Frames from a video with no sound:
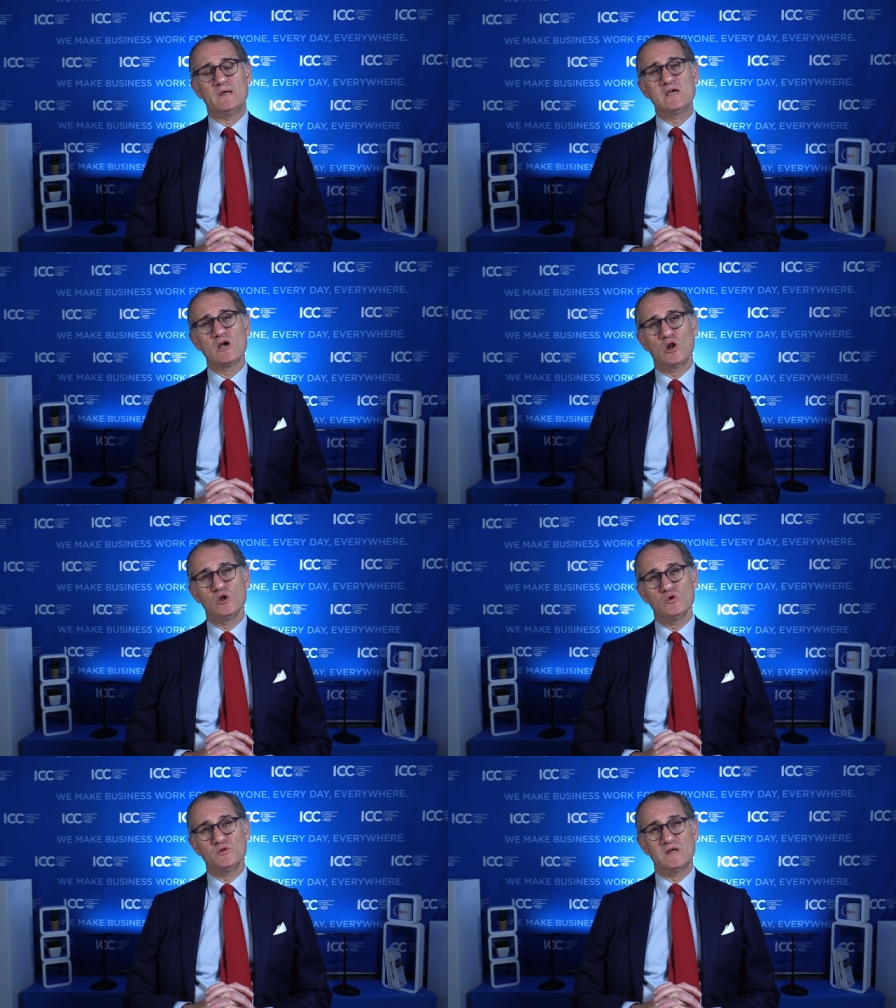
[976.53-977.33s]

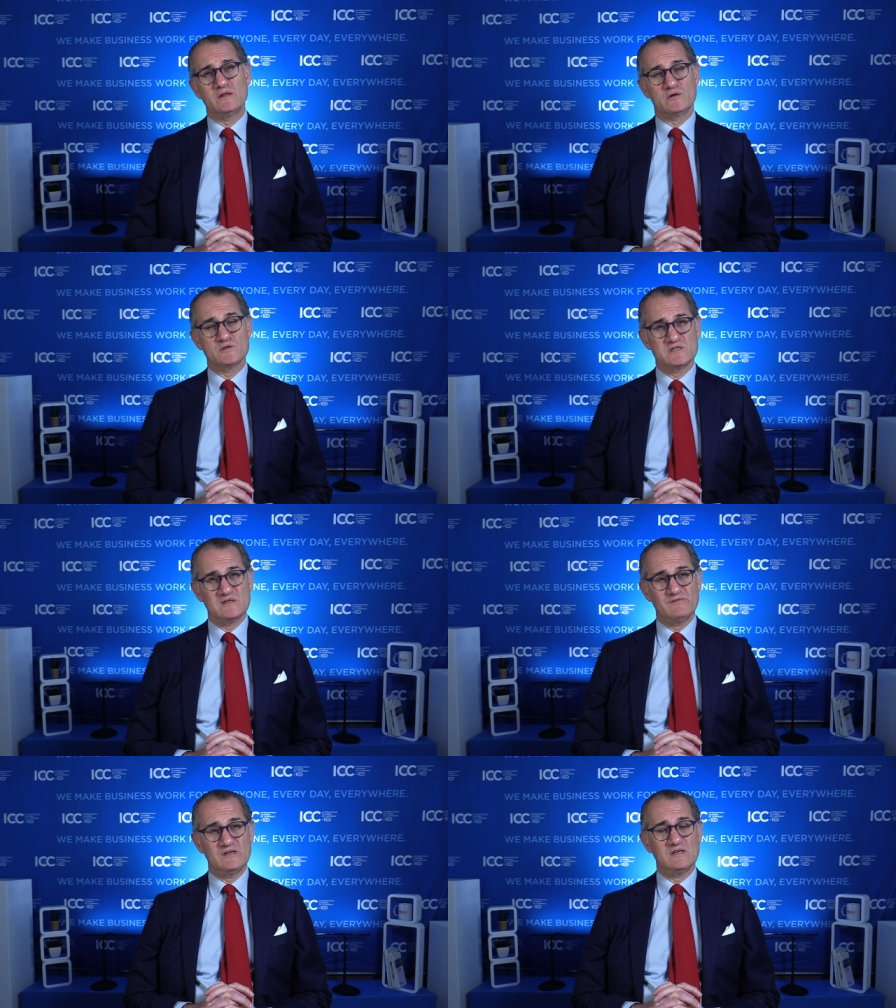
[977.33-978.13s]
include in their
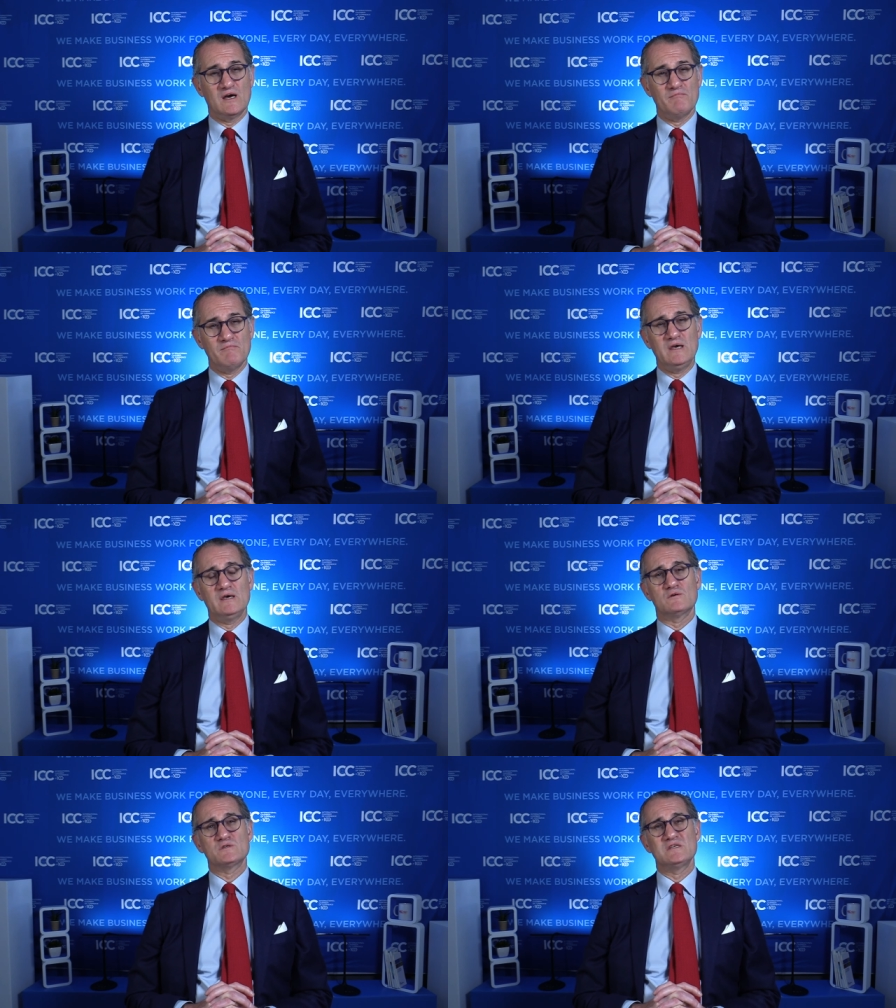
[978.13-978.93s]
CV and
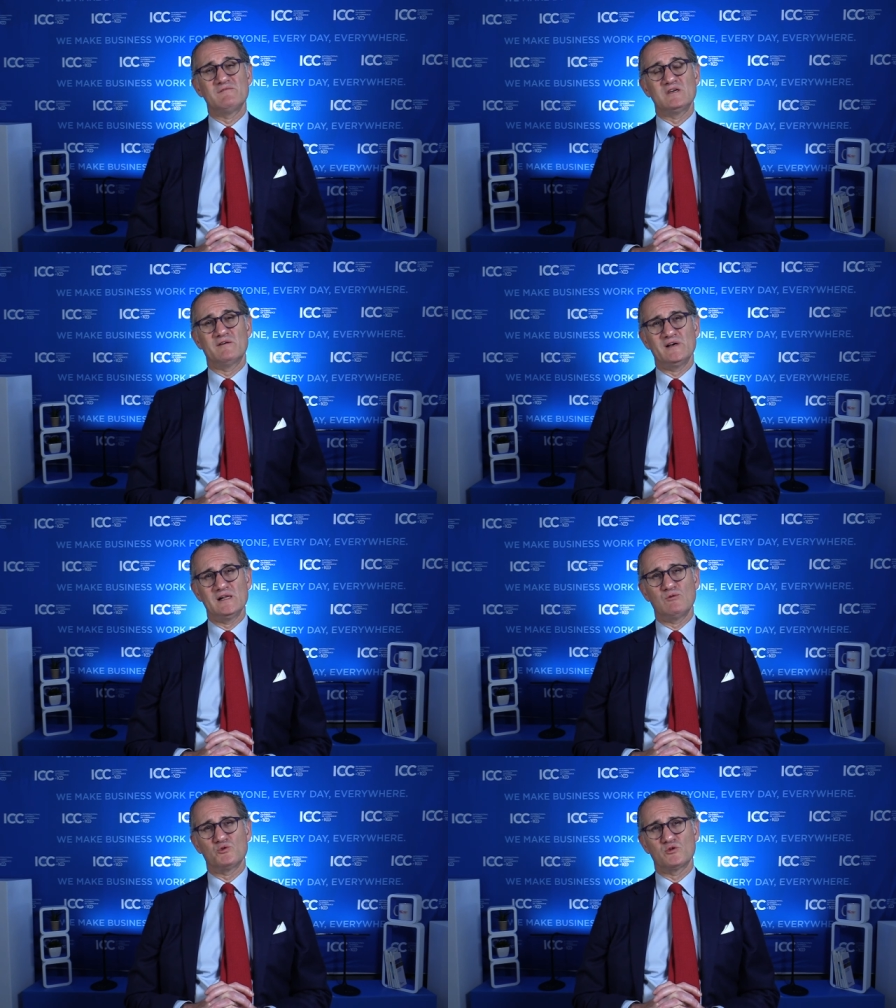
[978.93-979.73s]
make a CV
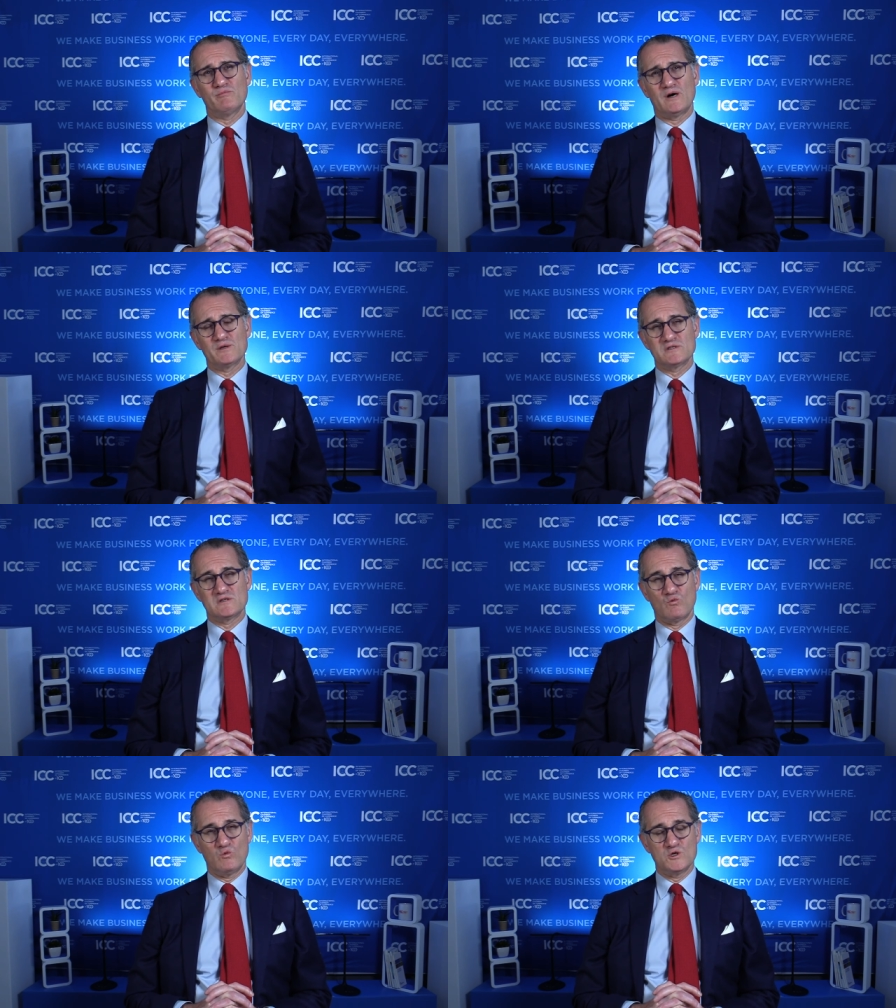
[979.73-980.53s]
available to the parties
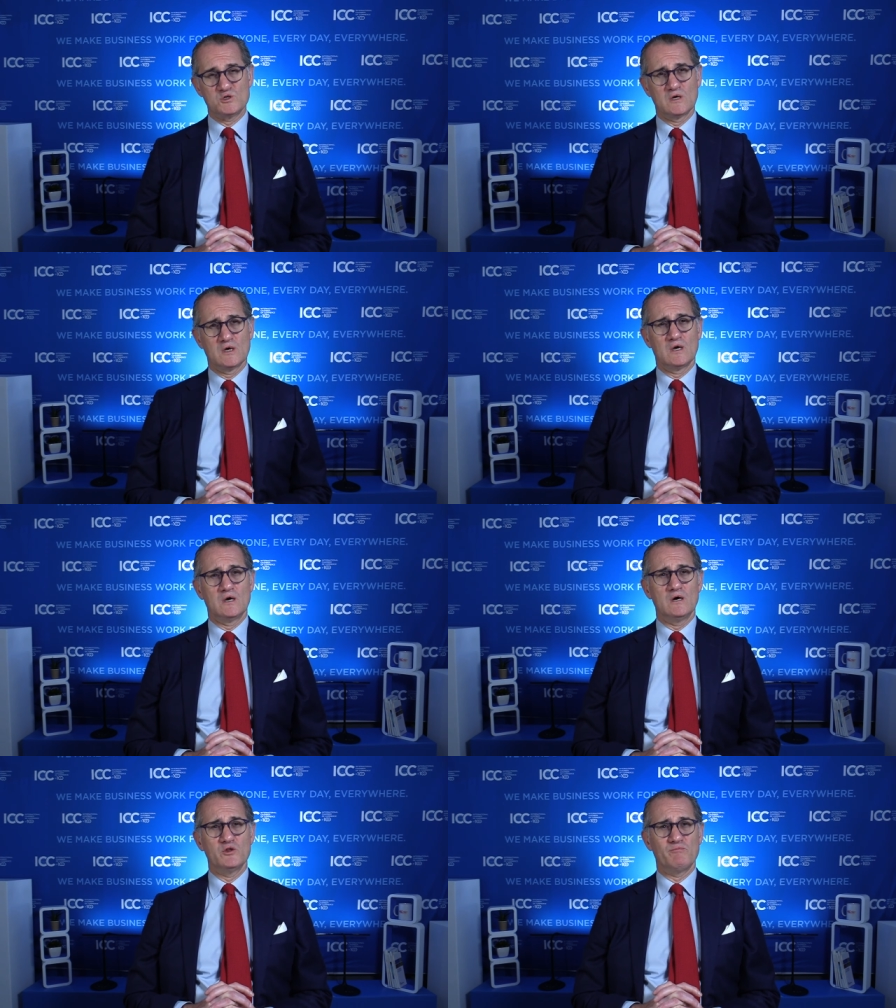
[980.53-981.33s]
in which
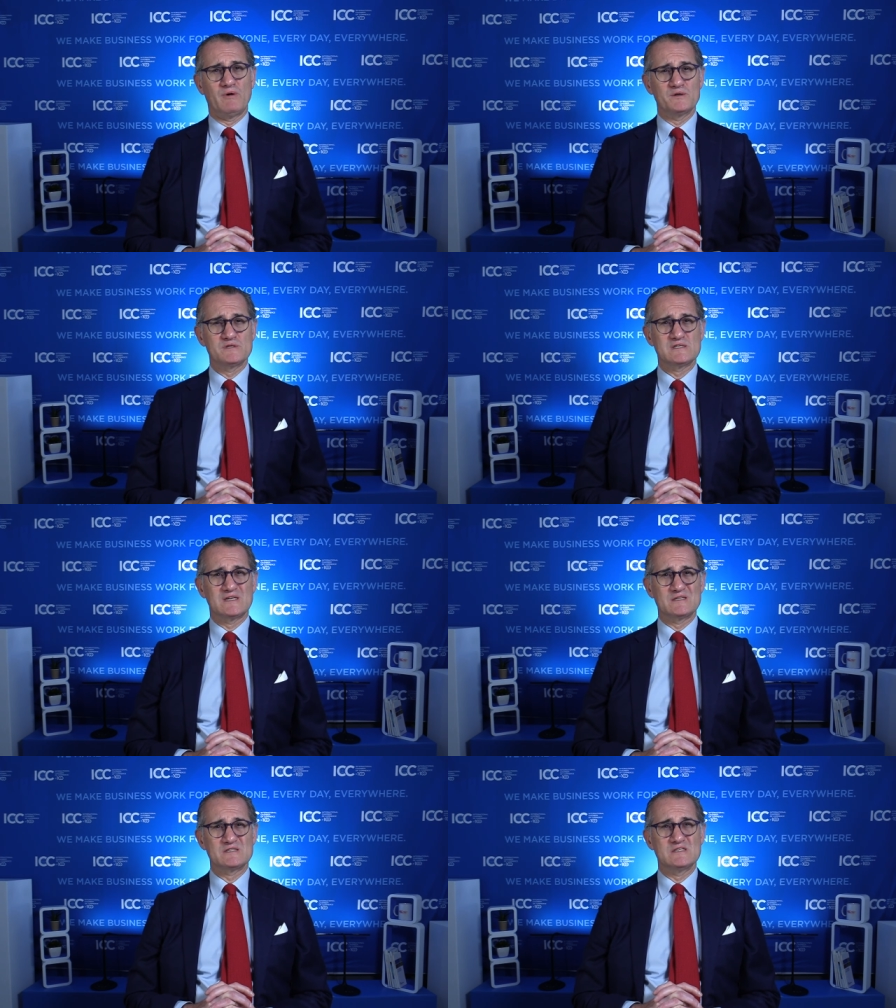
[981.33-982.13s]
uh, the parties
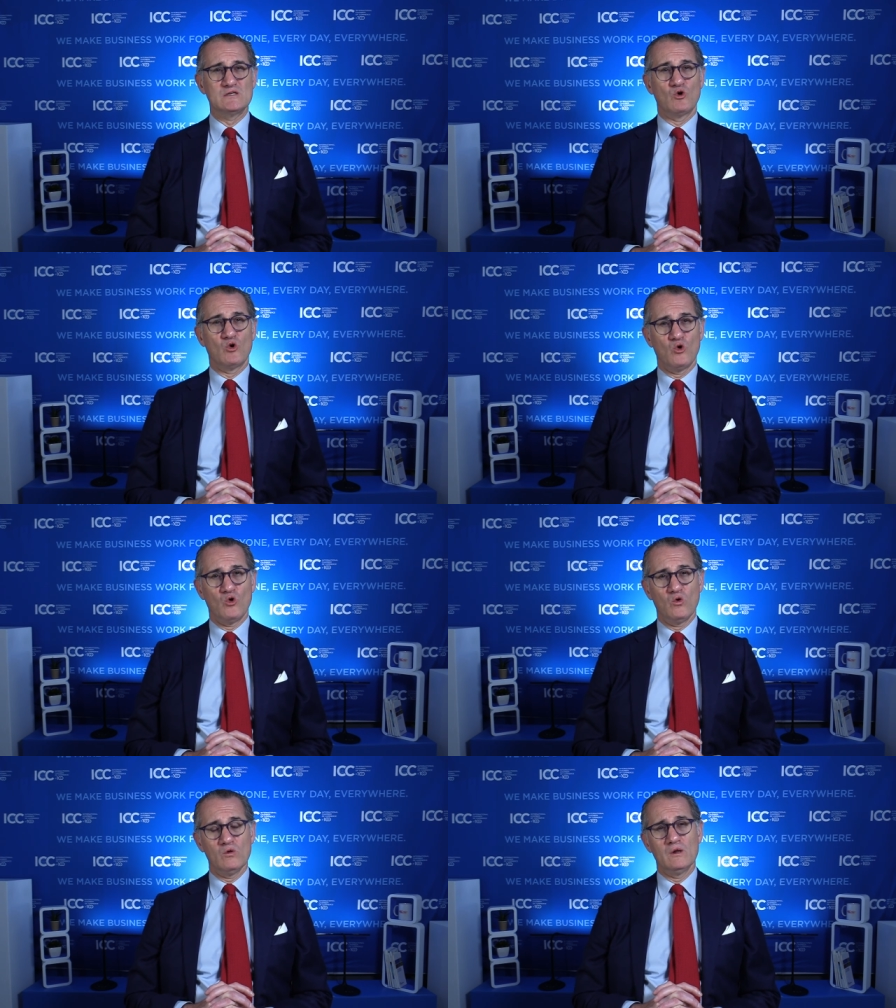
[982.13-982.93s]
can see
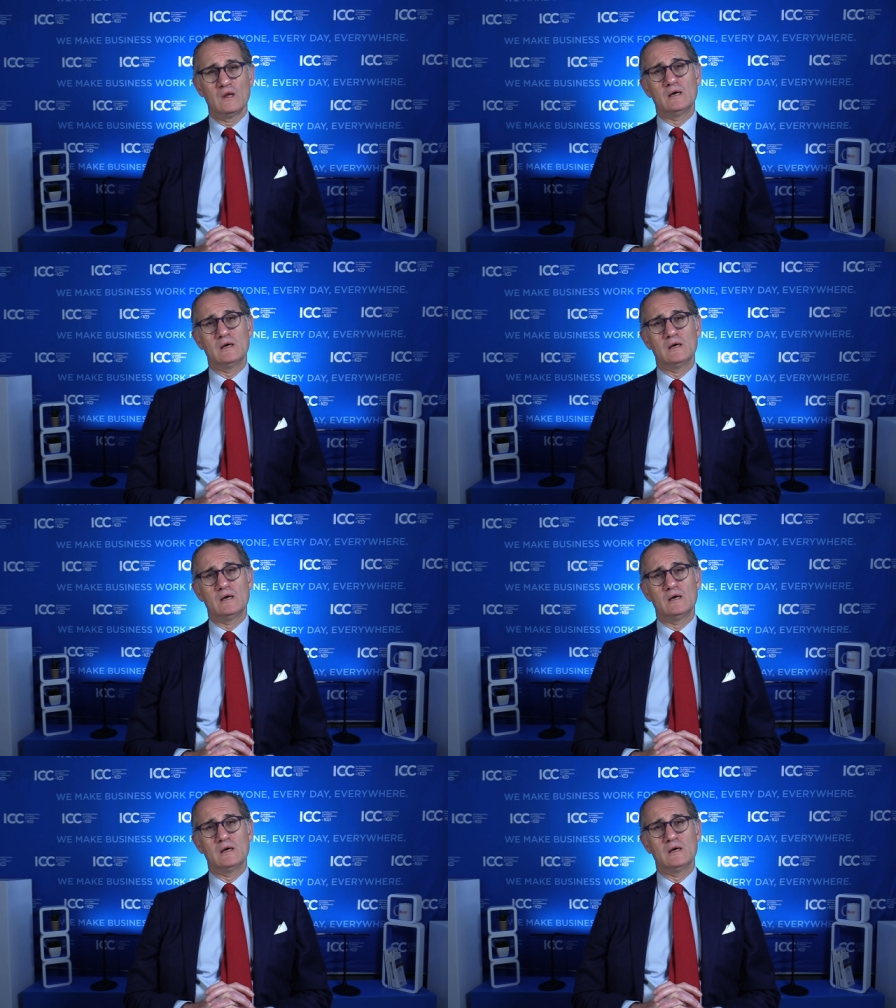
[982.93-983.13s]
all